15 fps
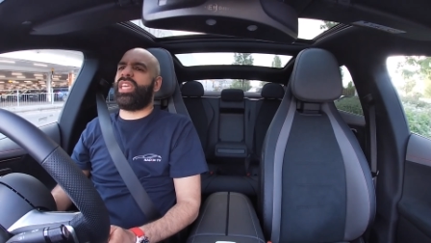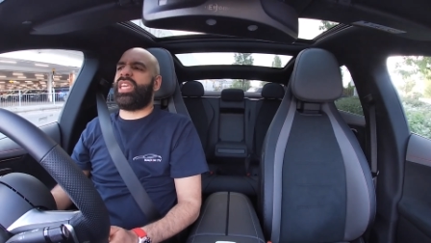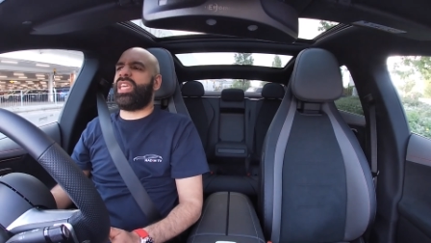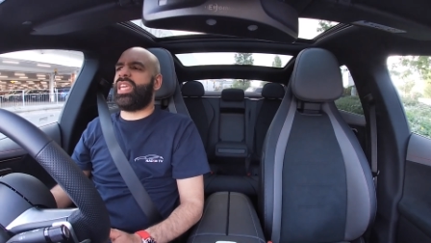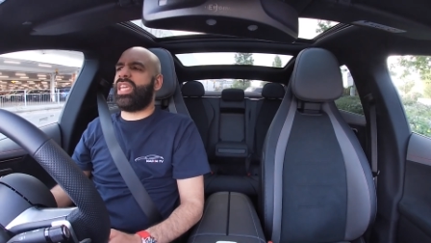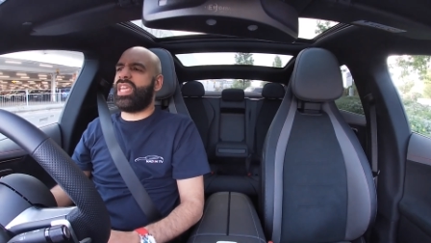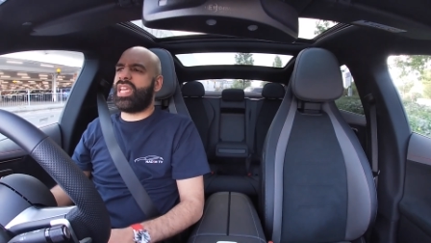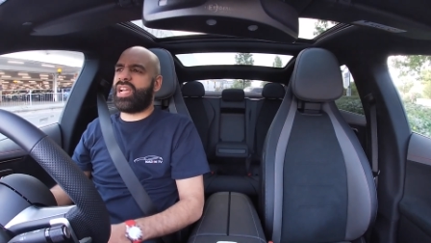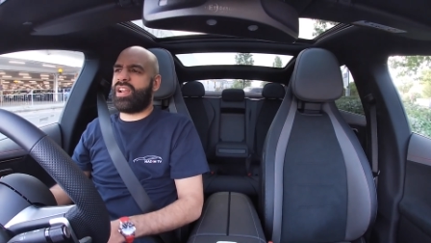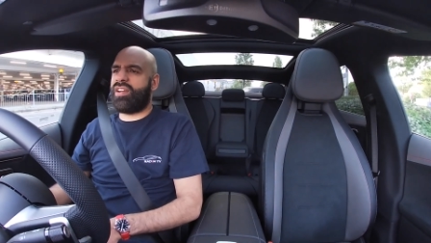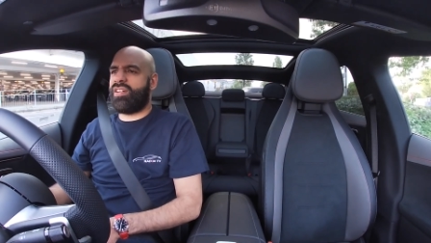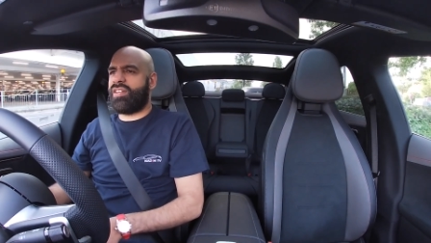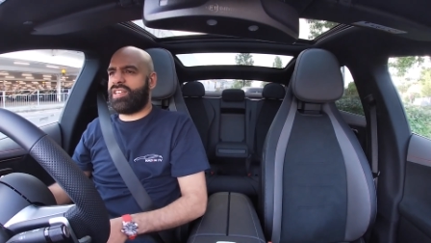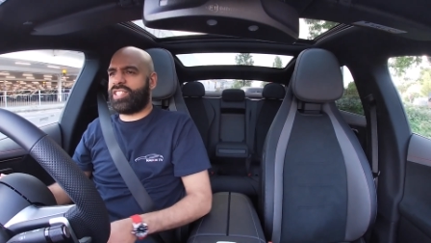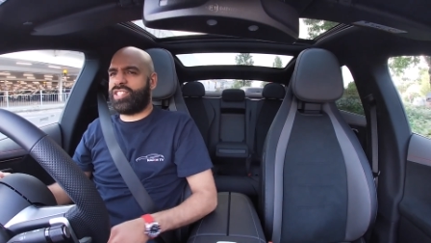
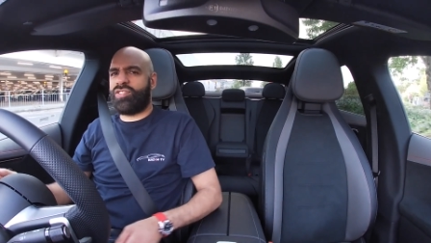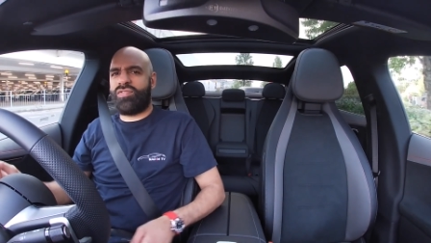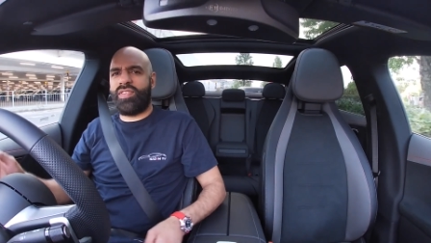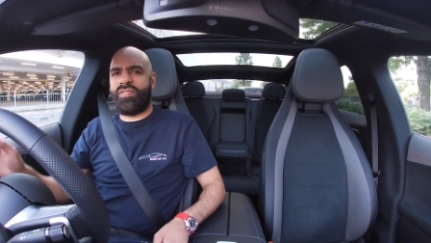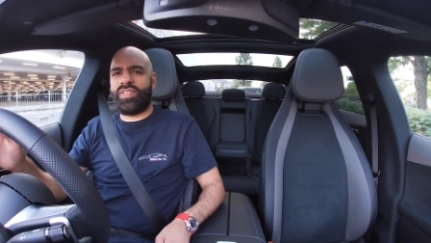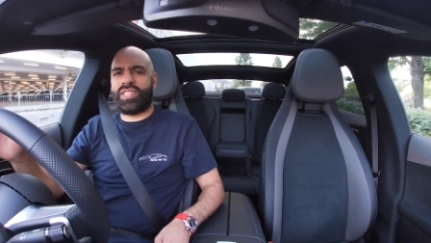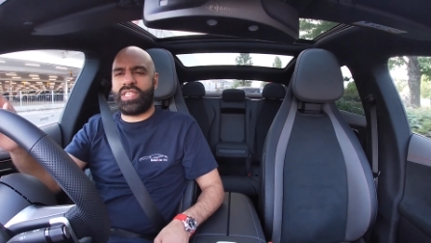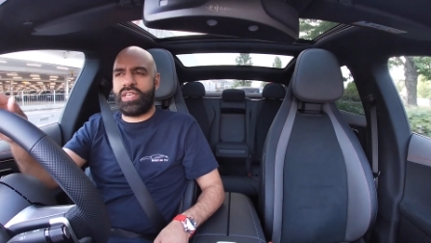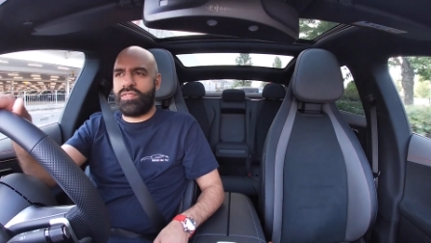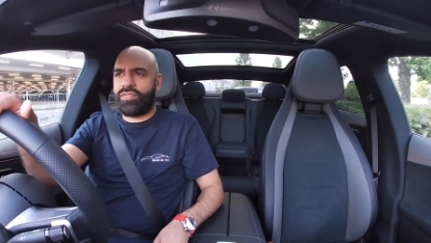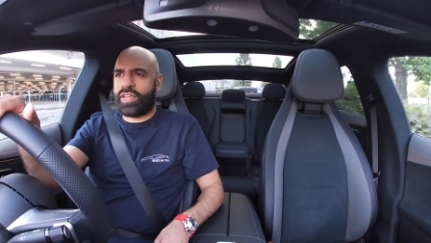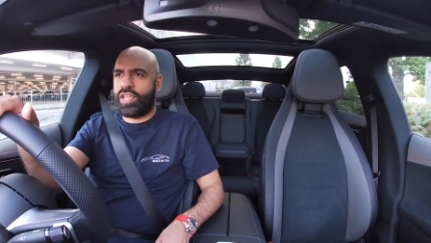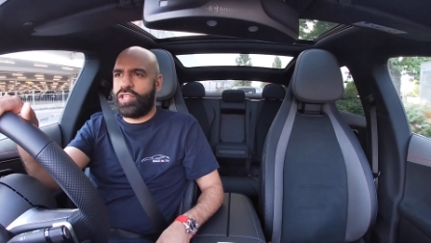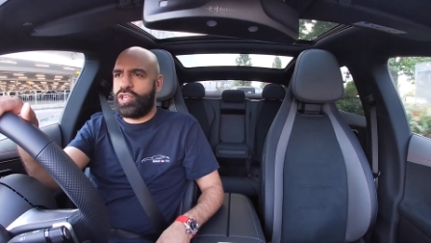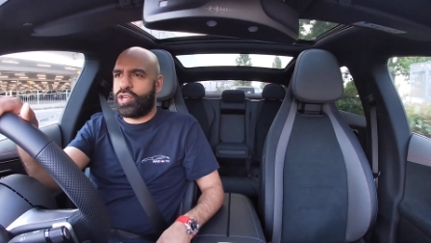E-Class
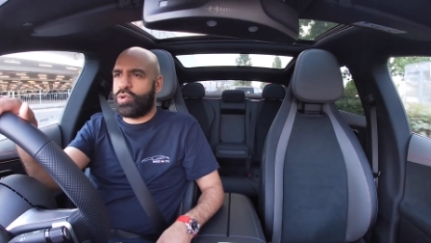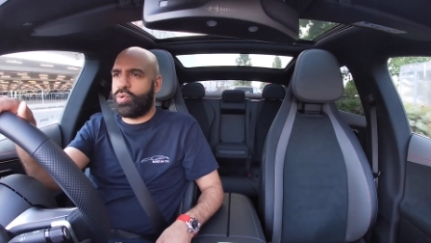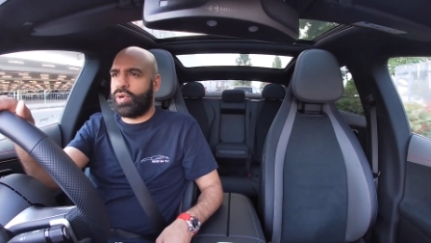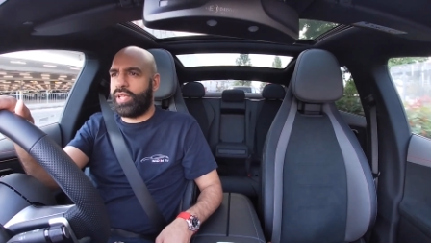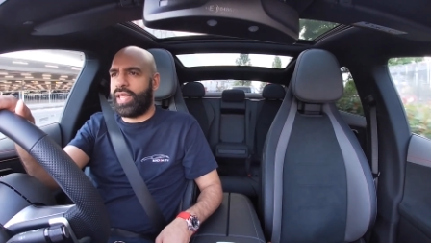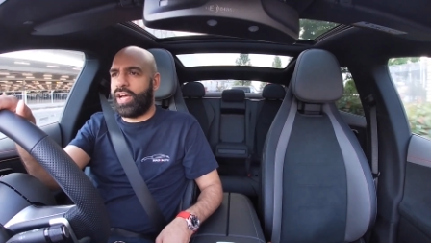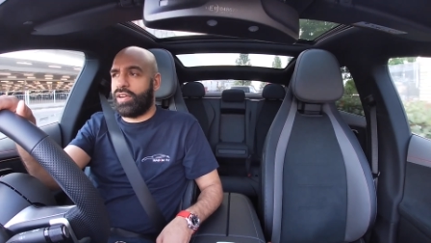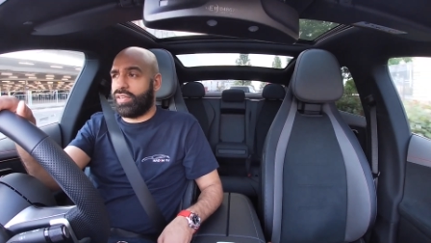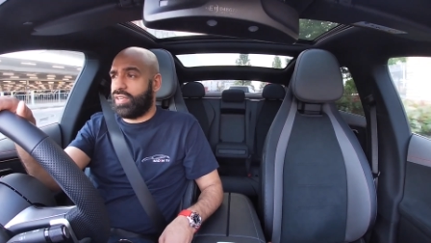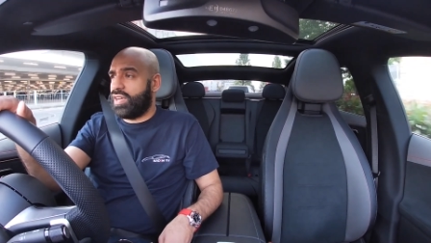derivative. Can you call it that?